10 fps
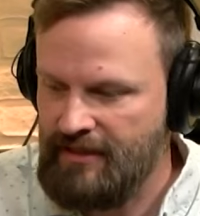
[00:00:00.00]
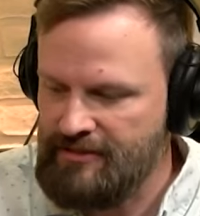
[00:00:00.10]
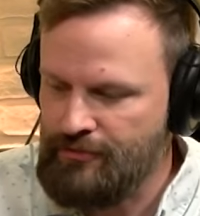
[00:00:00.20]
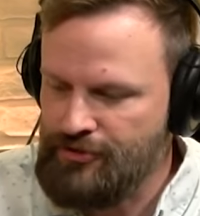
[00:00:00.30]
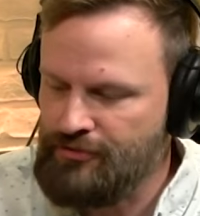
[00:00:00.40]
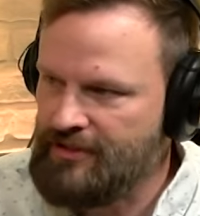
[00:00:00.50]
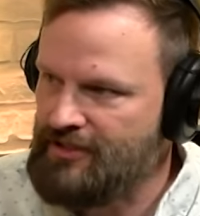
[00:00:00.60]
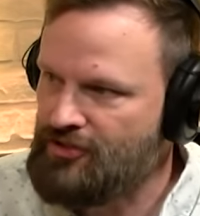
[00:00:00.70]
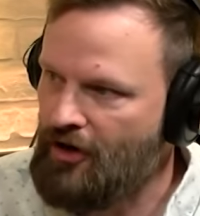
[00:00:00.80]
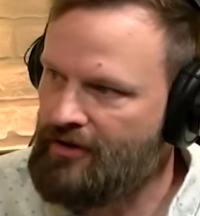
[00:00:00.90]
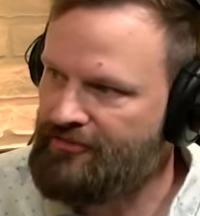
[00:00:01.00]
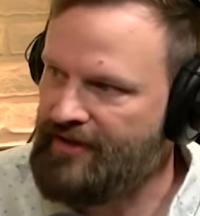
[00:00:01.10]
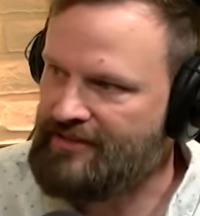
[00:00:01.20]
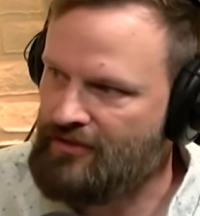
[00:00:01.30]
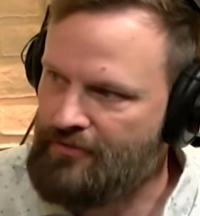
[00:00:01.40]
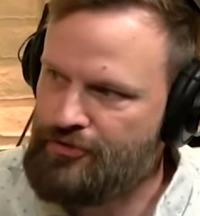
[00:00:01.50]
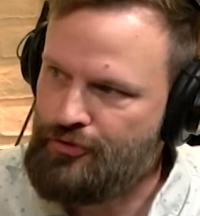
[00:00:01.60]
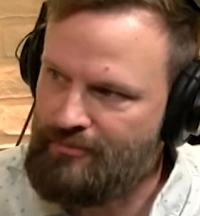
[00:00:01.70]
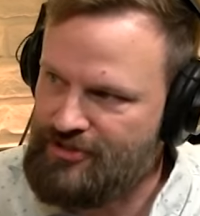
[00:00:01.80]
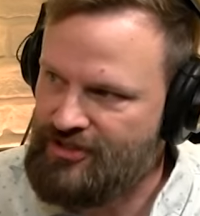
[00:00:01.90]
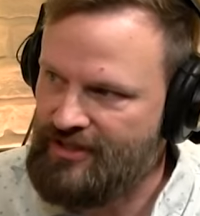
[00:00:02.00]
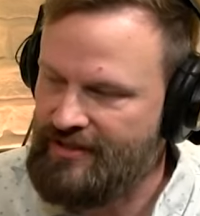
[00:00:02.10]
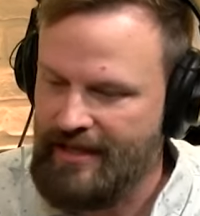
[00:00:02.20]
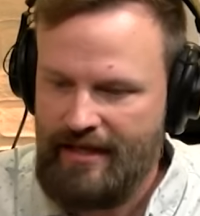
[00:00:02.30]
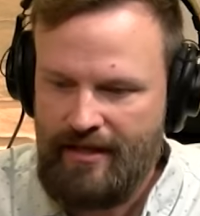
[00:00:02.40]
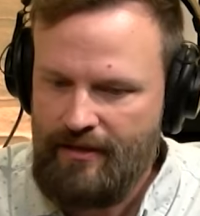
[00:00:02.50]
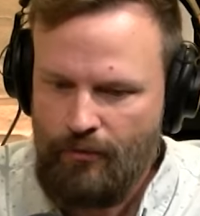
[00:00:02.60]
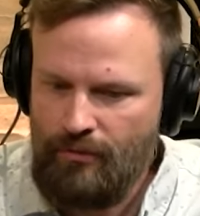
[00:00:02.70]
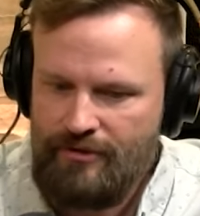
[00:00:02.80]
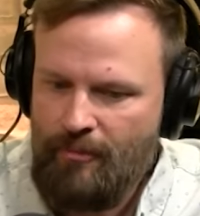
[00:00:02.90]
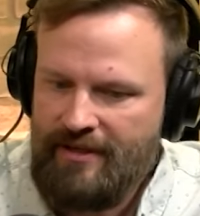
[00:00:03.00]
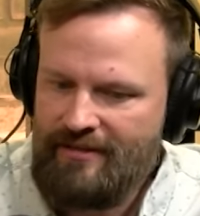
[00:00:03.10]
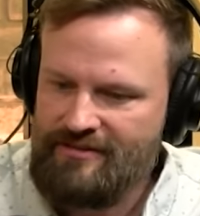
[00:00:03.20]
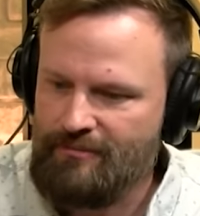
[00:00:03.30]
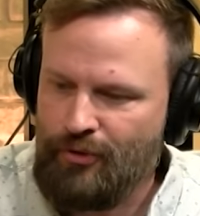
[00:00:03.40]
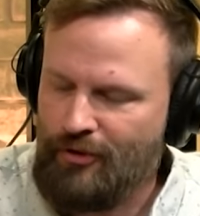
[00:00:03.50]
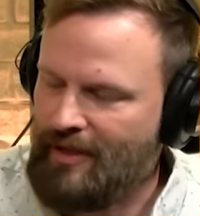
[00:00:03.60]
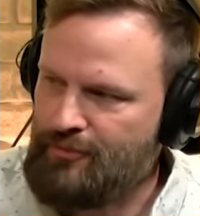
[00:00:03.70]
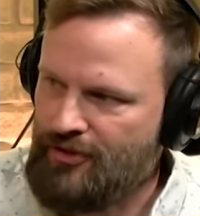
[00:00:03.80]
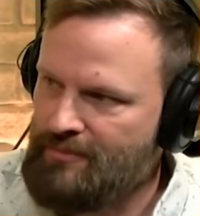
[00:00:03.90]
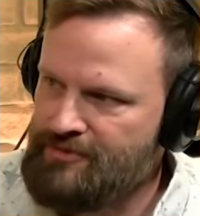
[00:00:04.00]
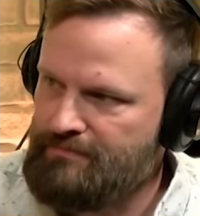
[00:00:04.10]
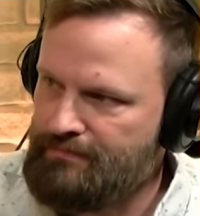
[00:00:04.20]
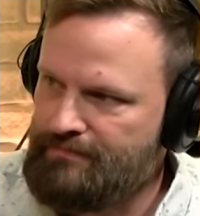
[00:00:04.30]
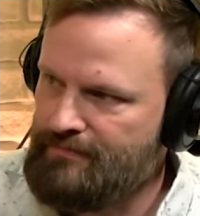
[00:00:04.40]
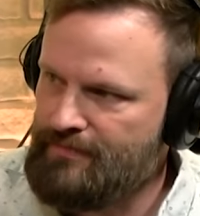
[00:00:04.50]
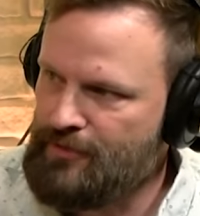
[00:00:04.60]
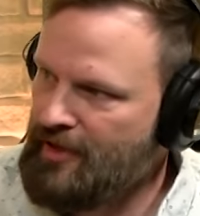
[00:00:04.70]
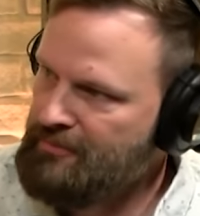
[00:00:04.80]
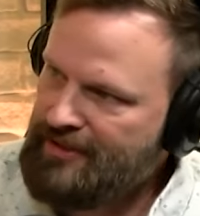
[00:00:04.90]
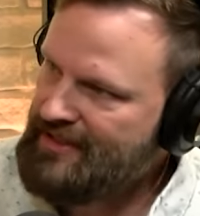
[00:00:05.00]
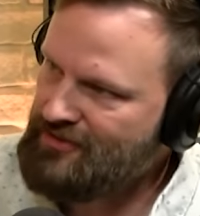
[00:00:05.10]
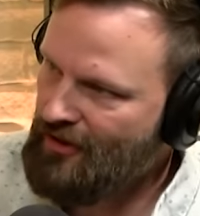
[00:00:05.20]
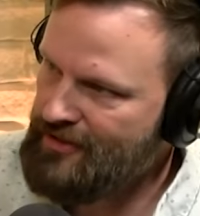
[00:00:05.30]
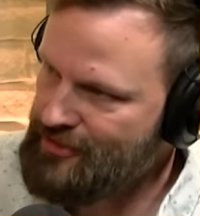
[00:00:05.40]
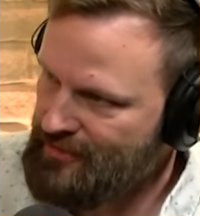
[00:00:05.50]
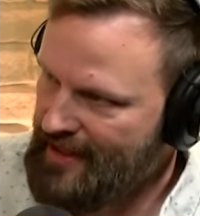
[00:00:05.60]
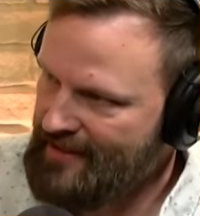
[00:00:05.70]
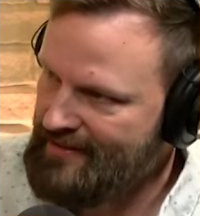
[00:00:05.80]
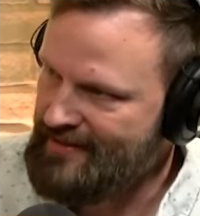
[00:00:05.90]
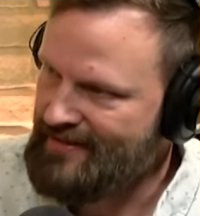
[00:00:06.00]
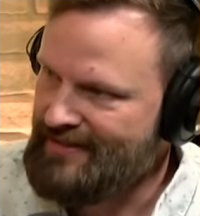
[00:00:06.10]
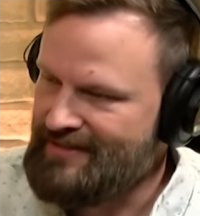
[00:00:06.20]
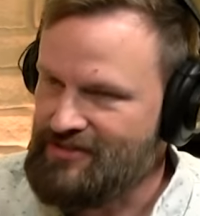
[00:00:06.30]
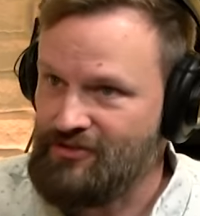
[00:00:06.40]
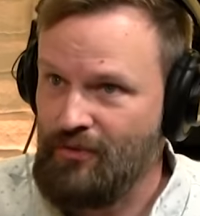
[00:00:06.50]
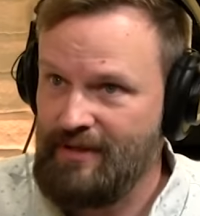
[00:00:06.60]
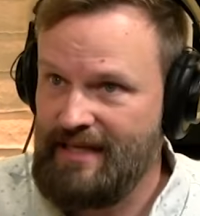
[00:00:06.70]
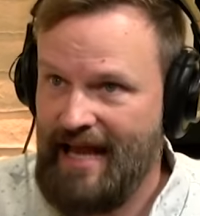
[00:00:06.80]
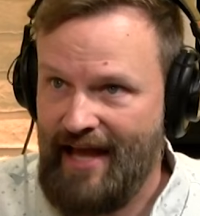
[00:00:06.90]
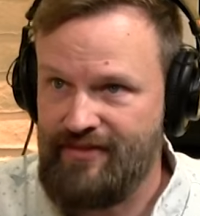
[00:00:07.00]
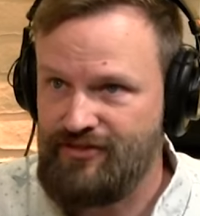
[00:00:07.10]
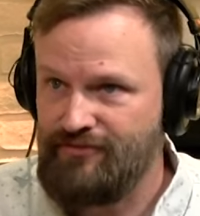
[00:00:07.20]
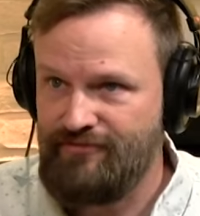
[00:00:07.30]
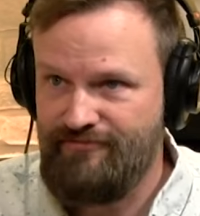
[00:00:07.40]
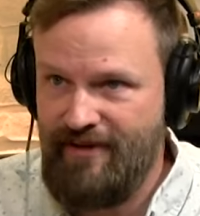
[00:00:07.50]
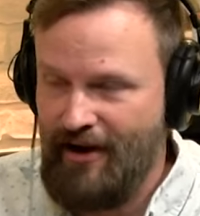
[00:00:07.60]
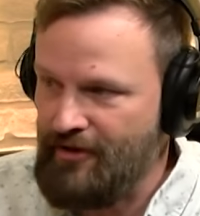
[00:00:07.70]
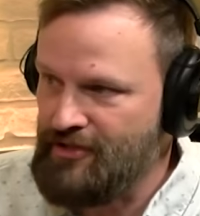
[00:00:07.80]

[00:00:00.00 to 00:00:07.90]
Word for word: because he was using guitar effects on the drum machine. Well, nobody else that programmed drums knew how to play guitar and do that. Right. So he had this See what I mean?